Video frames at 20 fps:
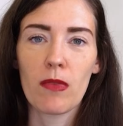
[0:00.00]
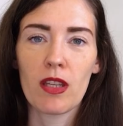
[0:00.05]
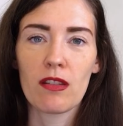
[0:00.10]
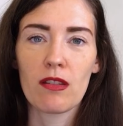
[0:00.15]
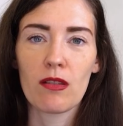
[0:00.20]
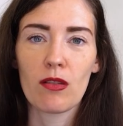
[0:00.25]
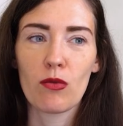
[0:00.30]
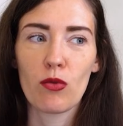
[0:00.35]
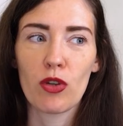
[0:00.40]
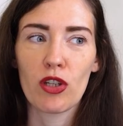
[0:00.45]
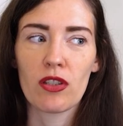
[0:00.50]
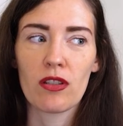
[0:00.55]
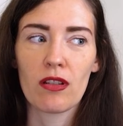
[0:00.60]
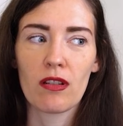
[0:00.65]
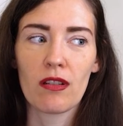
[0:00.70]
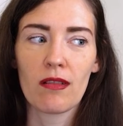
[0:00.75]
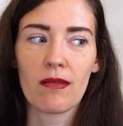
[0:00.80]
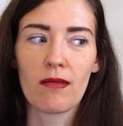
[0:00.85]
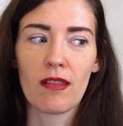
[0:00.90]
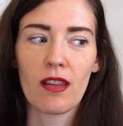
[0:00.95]
That's a
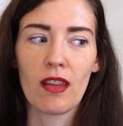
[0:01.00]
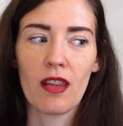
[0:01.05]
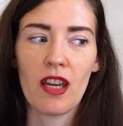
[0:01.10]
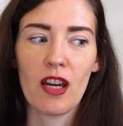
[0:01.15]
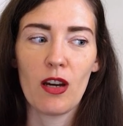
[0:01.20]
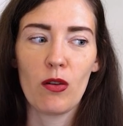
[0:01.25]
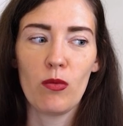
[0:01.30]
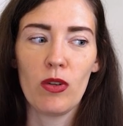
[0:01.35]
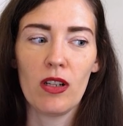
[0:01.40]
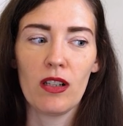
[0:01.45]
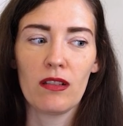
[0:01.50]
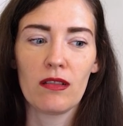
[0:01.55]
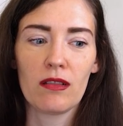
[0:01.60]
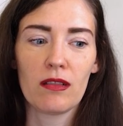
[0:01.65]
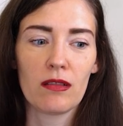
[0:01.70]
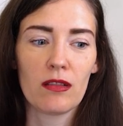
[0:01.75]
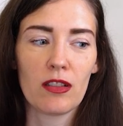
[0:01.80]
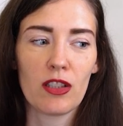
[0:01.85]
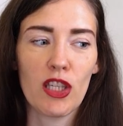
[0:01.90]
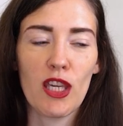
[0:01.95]
question that will
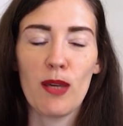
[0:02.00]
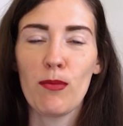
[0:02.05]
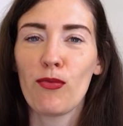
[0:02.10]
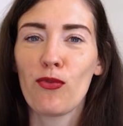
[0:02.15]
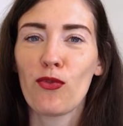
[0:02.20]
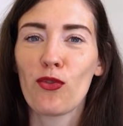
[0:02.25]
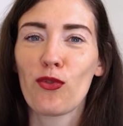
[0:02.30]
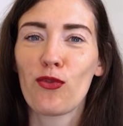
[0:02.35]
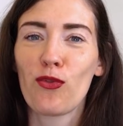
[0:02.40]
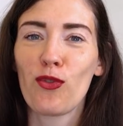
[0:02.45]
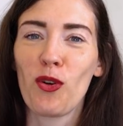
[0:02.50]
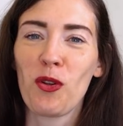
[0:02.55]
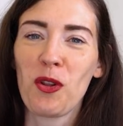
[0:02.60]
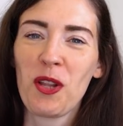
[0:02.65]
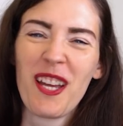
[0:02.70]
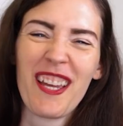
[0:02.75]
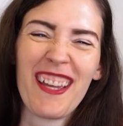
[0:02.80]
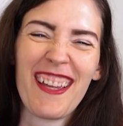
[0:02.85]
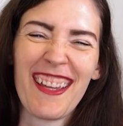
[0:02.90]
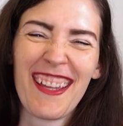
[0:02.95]
keep for
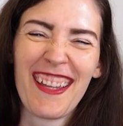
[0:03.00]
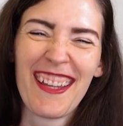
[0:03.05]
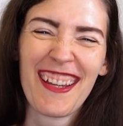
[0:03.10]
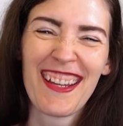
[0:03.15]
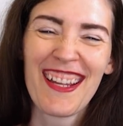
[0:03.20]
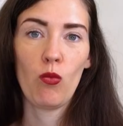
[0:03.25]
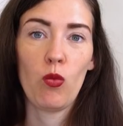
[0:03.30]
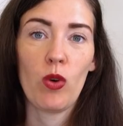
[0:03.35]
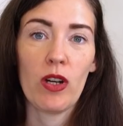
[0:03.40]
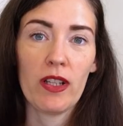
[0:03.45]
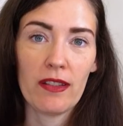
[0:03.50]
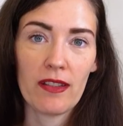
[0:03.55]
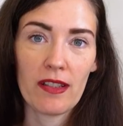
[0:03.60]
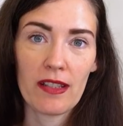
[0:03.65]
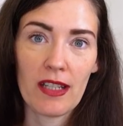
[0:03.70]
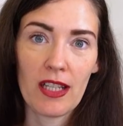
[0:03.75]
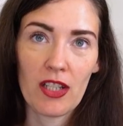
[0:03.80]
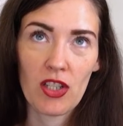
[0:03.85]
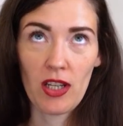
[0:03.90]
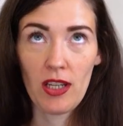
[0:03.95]
fall. What does
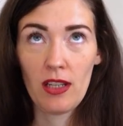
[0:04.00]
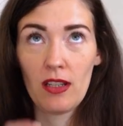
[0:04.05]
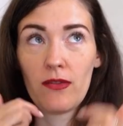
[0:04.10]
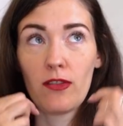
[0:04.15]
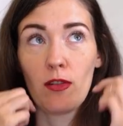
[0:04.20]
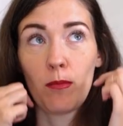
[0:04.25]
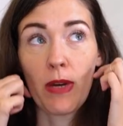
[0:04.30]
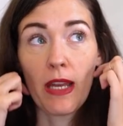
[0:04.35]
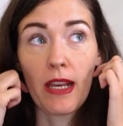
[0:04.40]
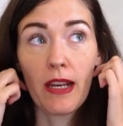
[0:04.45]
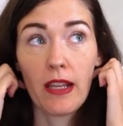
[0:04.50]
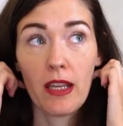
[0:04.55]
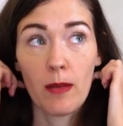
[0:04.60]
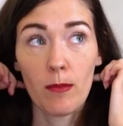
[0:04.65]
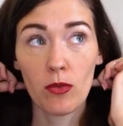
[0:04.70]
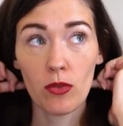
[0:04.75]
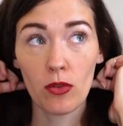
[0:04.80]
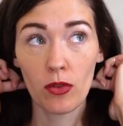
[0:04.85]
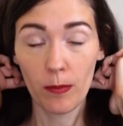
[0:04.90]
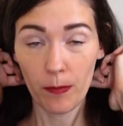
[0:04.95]
that change for my
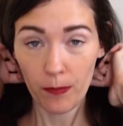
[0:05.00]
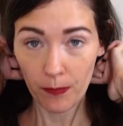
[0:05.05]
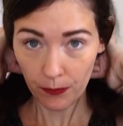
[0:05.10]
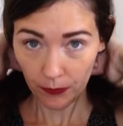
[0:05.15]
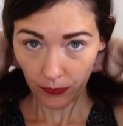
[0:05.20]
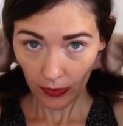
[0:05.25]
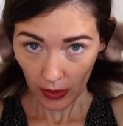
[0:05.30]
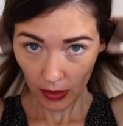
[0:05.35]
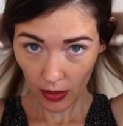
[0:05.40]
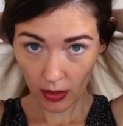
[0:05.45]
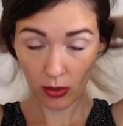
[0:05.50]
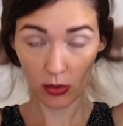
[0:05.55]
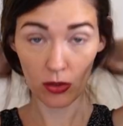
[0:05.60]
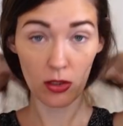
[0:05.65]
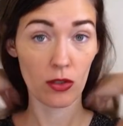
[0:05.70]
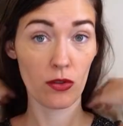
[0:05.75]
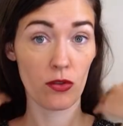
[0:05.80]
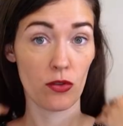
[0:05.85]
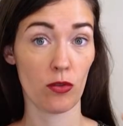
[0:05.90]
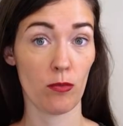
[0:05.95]
label?
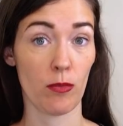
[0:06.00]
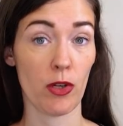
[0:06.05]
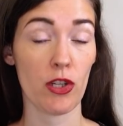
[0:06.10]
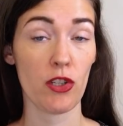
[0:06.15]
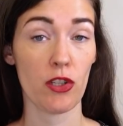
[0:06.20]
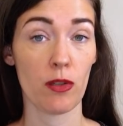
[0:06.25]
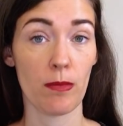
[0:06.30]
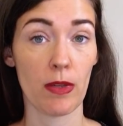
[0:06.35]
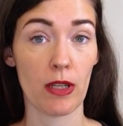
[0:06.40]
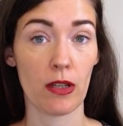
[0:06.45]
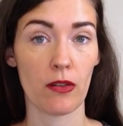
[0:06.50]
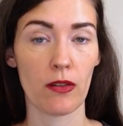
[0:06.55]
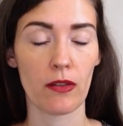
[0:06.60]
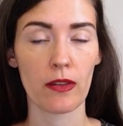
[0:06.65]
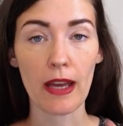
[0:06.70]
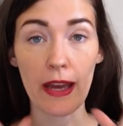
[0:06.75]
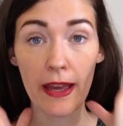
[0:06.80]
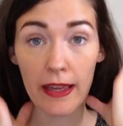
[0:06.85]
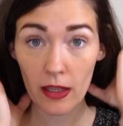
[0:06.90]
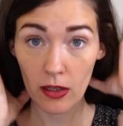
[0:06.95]
Not so much
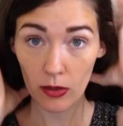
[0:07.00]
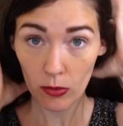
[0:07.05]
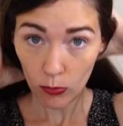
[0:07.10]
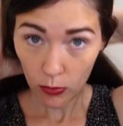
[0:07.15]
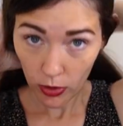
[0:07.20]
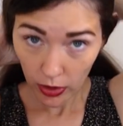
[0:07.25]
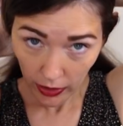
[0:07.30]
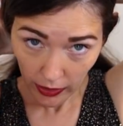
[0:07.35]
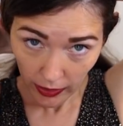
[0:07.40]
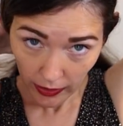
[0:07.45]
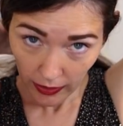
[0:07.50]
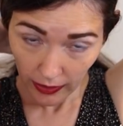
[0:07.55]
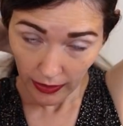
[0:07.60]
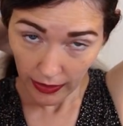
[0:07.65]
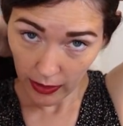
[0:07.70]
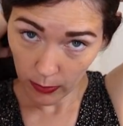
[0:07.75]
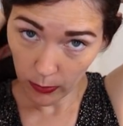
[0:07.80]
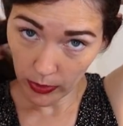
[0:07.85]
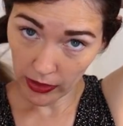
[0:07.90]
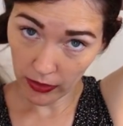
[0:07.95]
because I can work
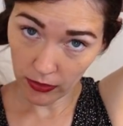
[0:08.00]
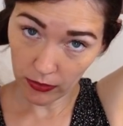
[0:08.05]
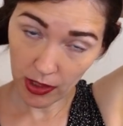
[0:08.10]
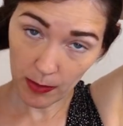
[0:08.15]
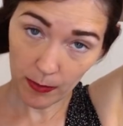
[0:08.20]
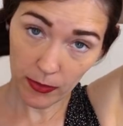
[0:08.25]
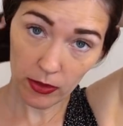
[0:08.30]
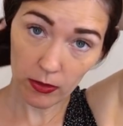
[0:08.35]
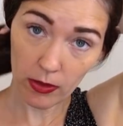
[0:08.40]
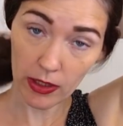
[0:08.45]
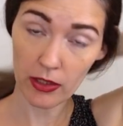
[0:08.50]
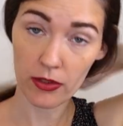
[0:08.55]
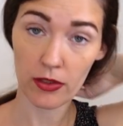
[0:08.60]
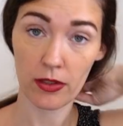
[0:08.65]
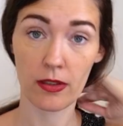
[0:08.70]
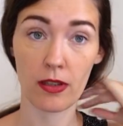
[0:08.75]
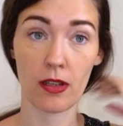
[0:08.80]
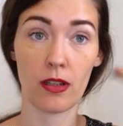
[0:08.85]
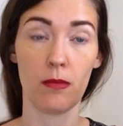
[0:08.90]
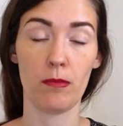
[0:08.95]
anywhere in Europe. So I'm
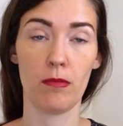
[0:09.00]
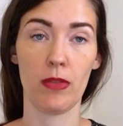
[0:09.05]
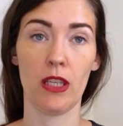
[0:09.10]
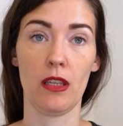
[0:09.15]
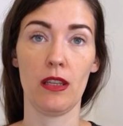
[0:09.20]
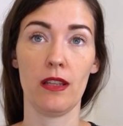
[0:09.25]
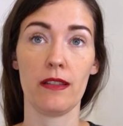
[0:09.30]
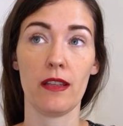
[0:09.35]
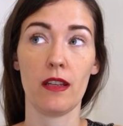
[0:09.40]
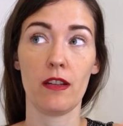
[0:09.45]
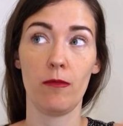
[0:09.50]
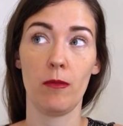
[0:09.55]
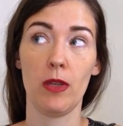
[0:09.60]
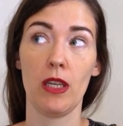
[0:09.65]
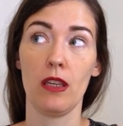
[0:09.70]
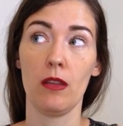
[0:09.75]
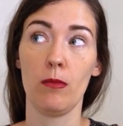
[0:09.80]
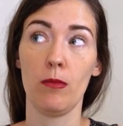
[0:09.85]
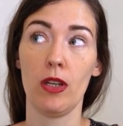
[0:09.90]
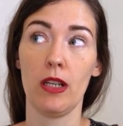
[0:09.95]
just going to be, instead of
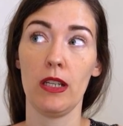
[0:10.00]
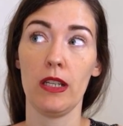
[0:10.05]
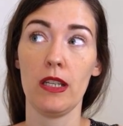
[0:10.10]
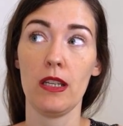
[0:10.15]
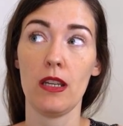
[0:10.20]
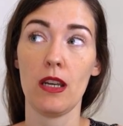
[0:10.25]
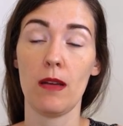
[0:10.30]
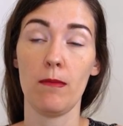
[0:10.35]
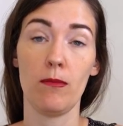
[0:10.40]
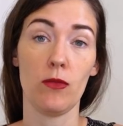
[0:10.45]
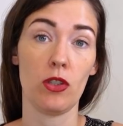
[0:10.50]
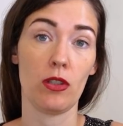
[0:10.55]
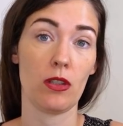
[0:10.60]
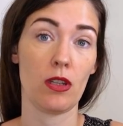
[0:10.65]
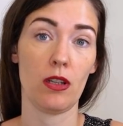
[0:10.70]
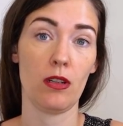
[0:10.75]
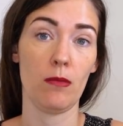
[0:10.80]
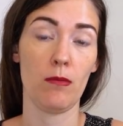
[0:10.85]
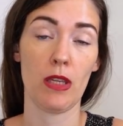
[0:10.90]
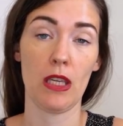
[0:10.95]
being in Berlin, I'm just
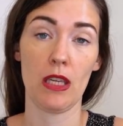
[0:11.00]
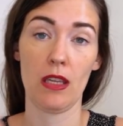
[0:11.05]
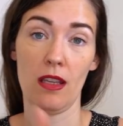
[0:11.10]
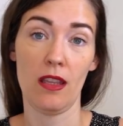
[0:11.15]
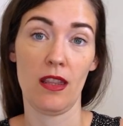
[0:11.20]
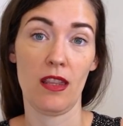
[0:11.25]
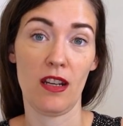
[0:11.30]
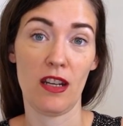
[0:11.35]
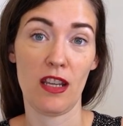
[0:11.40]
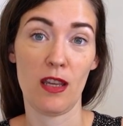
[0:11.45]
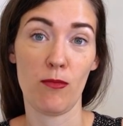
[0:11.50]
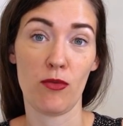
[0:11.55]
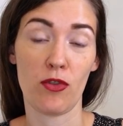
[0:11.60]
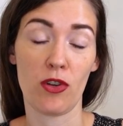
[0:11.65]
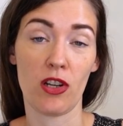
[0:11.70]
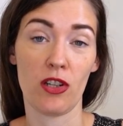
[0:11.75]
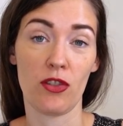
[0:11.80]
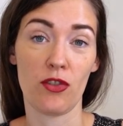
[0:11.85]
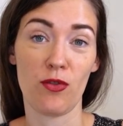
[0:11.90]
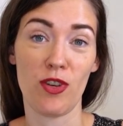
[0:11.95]
going to be in the neighbor
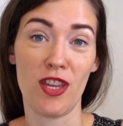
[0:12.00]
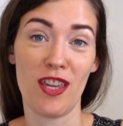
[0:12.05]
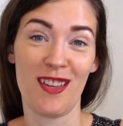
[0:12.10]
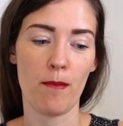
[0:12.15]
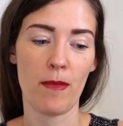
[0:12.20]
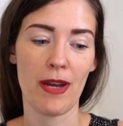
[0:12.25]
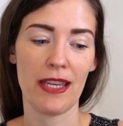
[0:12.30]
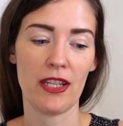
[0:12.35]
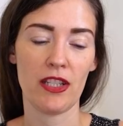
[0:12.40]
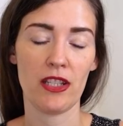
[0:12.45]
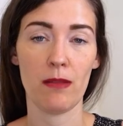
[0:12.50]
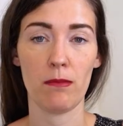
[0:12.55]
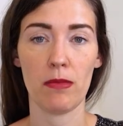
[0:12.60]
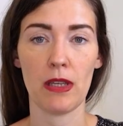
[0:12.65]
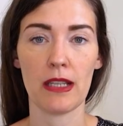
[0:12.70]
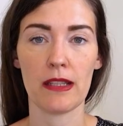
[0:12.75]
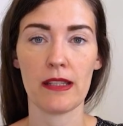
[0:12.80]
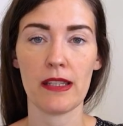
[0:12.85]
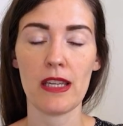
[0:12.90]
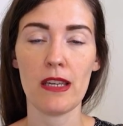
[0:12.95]
country. My
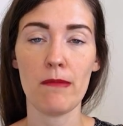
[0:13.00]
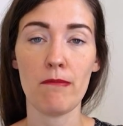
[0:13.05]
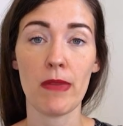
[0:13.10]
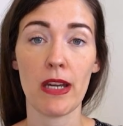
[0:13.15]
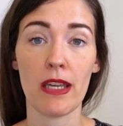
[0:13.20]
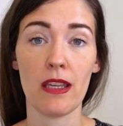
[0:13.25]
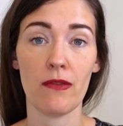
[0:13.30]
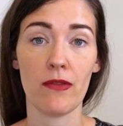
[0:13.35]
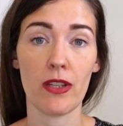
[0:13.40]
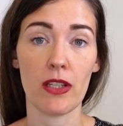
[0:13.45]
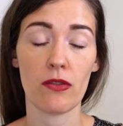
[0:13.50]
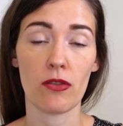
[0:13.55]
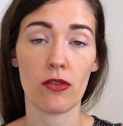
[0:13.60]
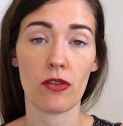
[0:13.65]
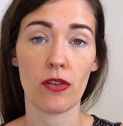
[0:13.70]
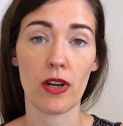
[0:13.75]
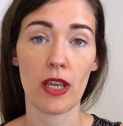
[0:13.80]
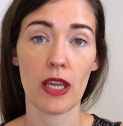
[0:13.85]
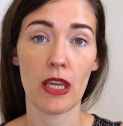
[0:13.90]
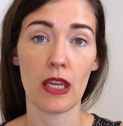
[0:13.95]
shipping team, my
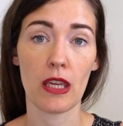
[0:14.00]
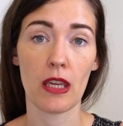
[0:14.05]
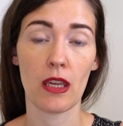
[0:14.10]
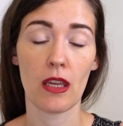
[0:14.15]
inventory,